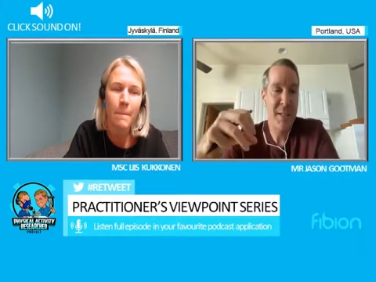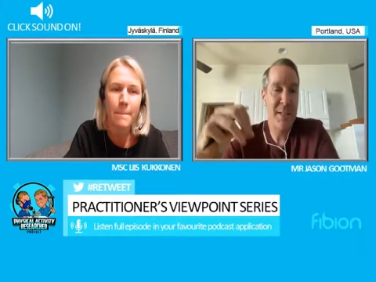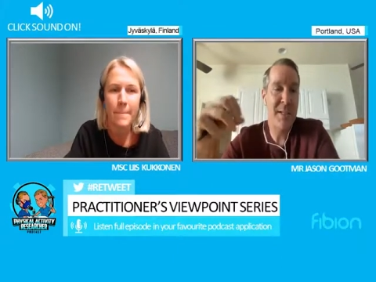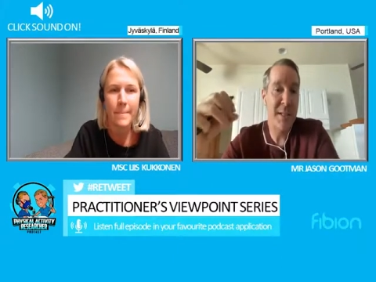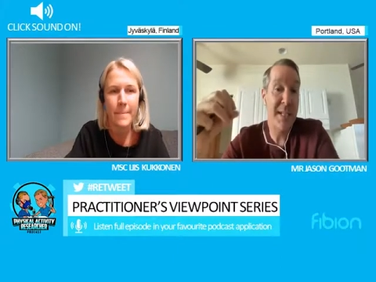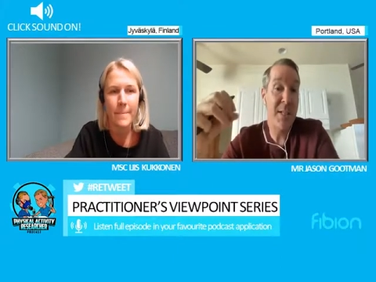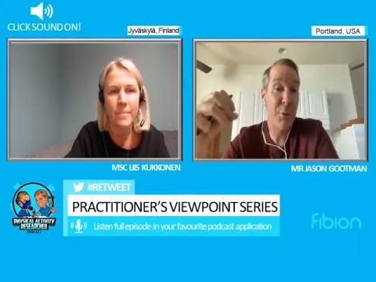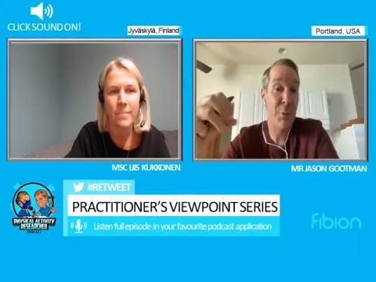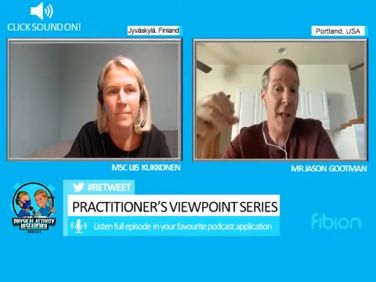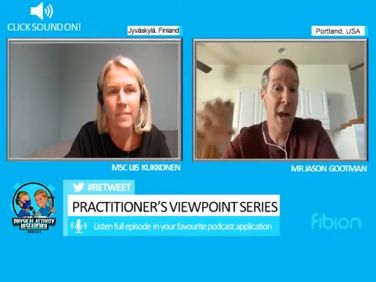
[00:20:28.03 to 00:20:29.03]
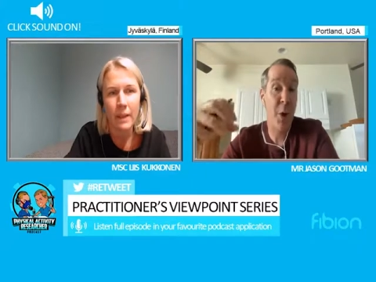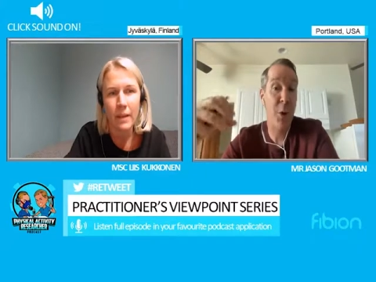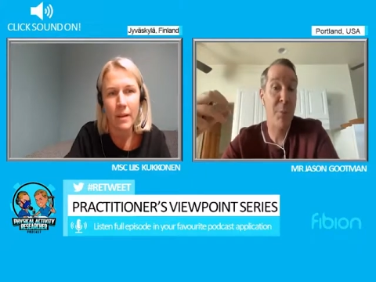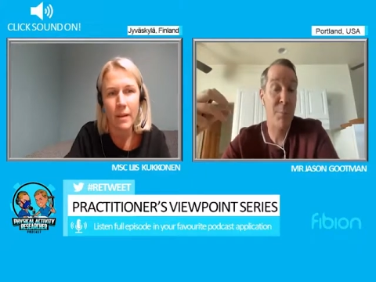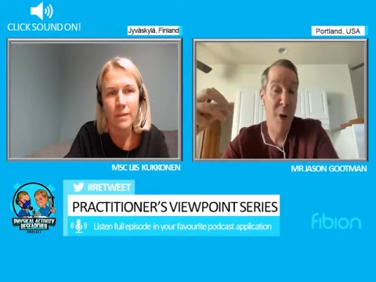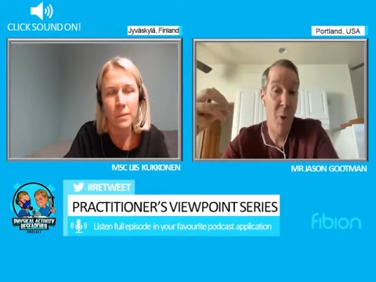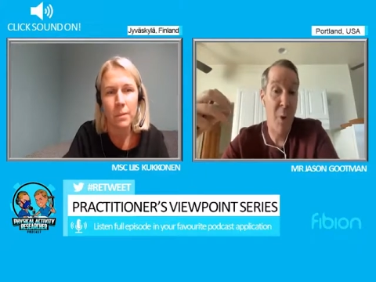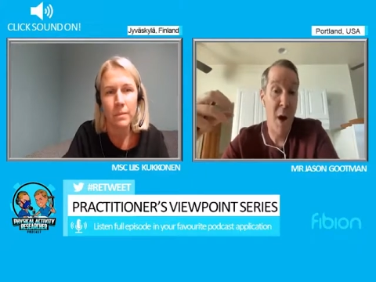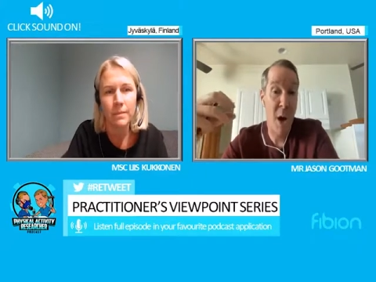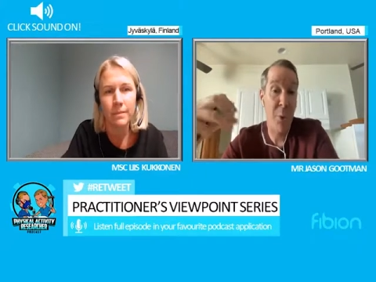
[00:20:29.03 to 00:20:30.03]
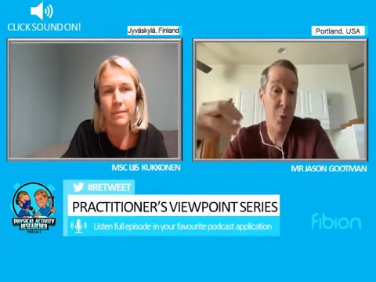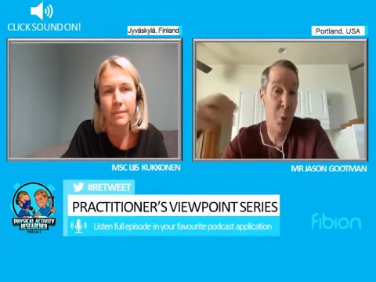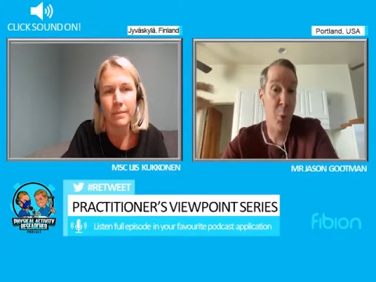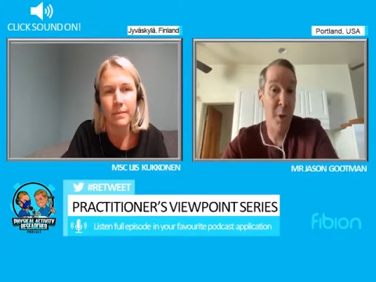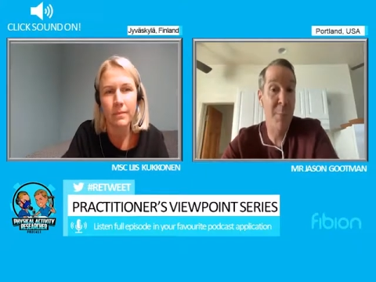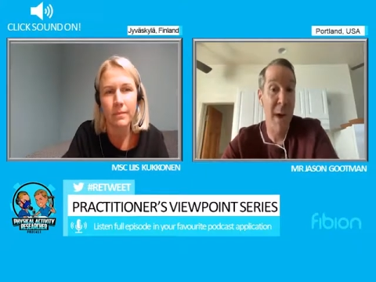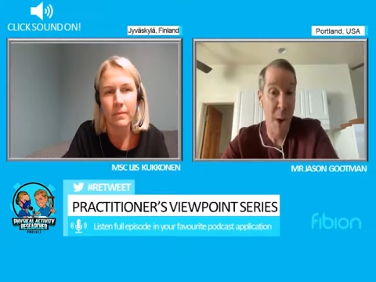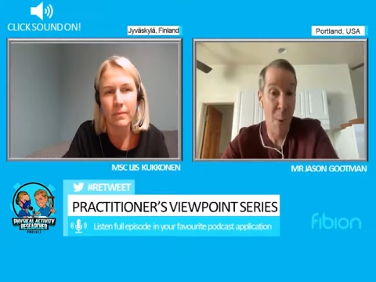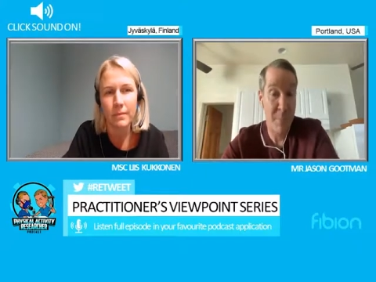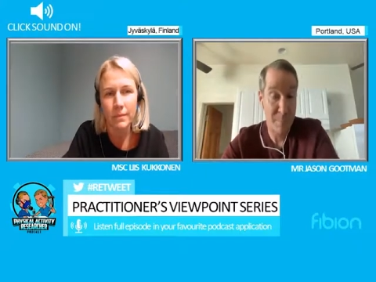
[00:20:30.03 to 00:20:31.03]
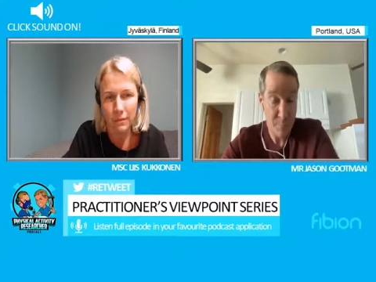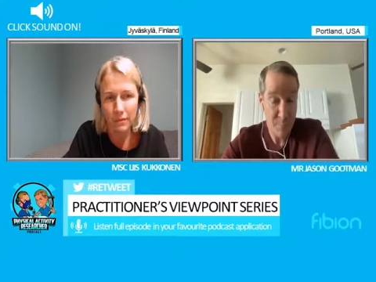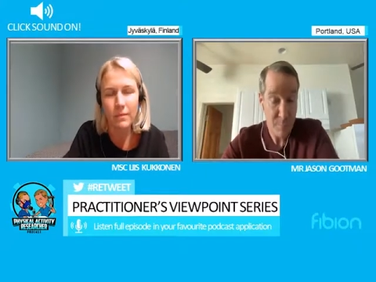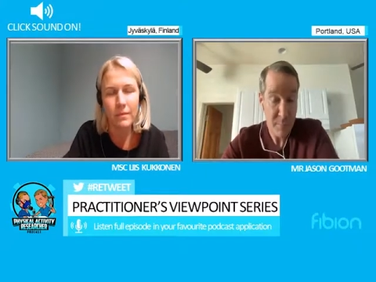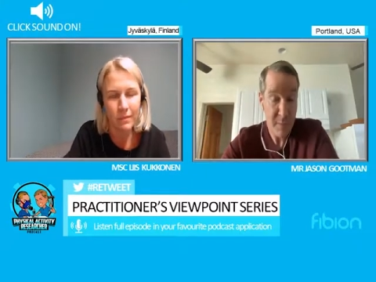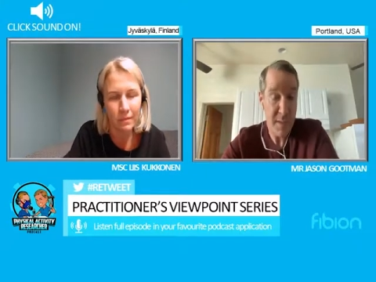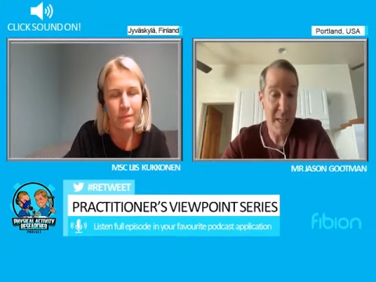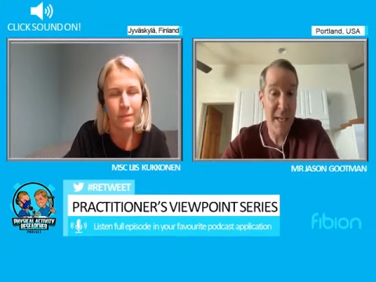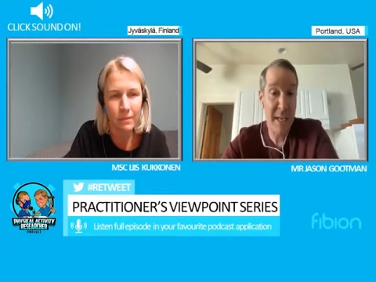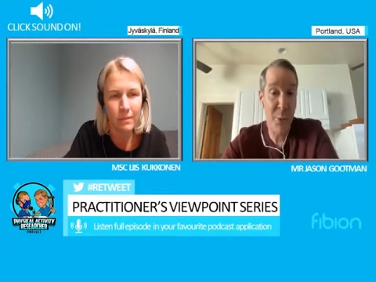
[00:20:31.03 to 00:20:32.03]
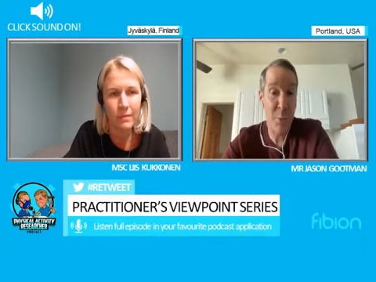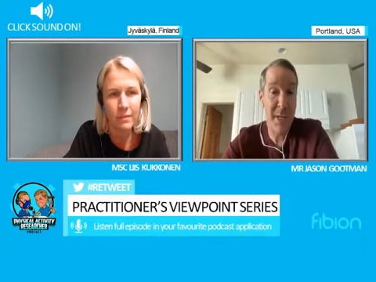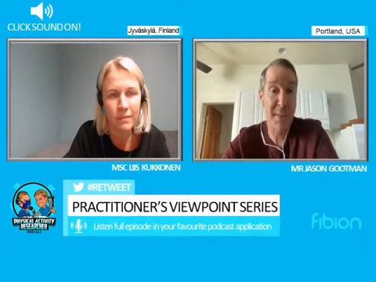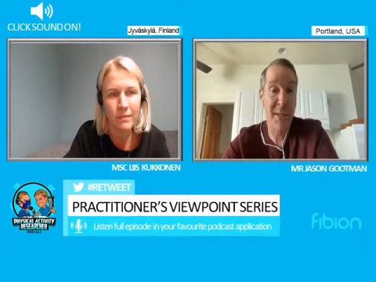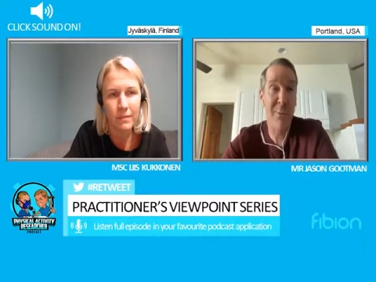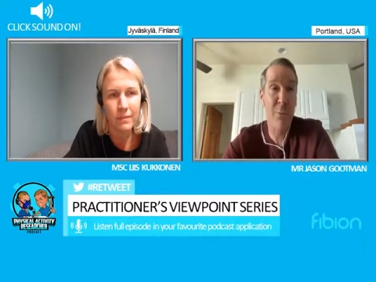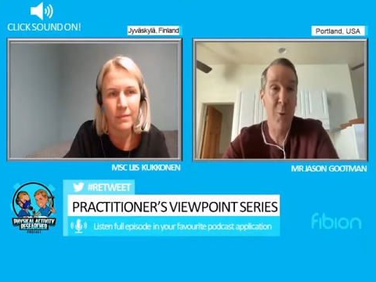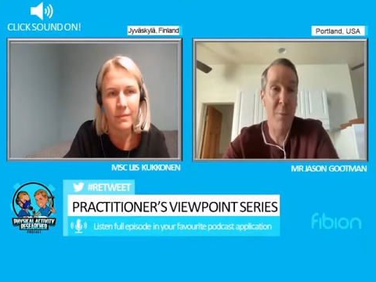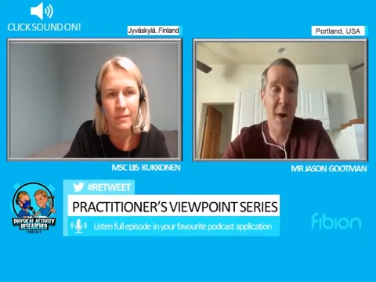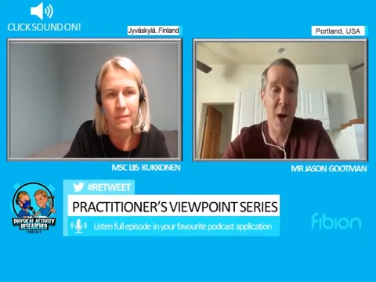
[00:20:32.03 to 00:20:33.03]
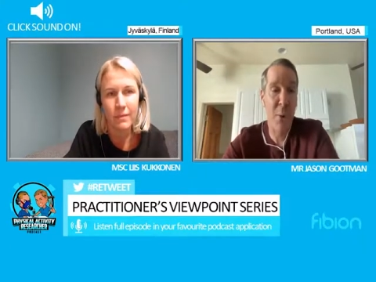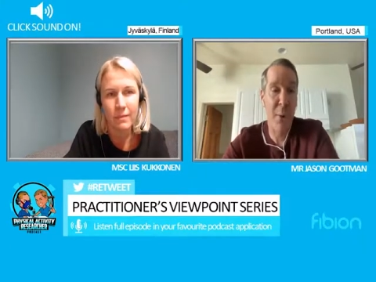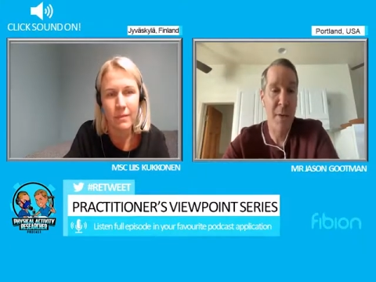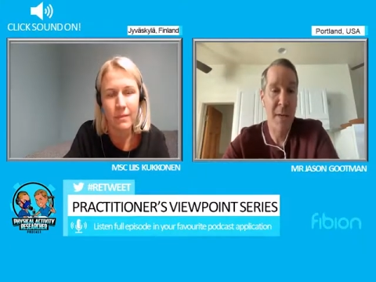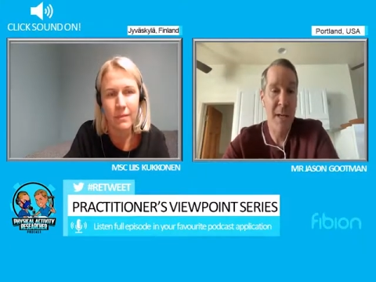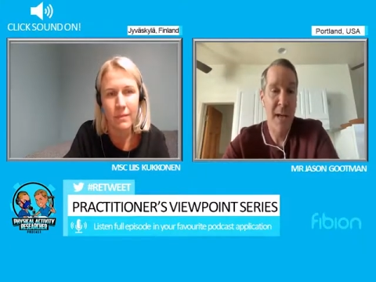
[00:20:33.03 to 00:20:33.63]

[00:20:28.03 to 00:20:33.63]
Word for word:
Speaker 1: is the need to rely on sort of willpower. And we can think of willpower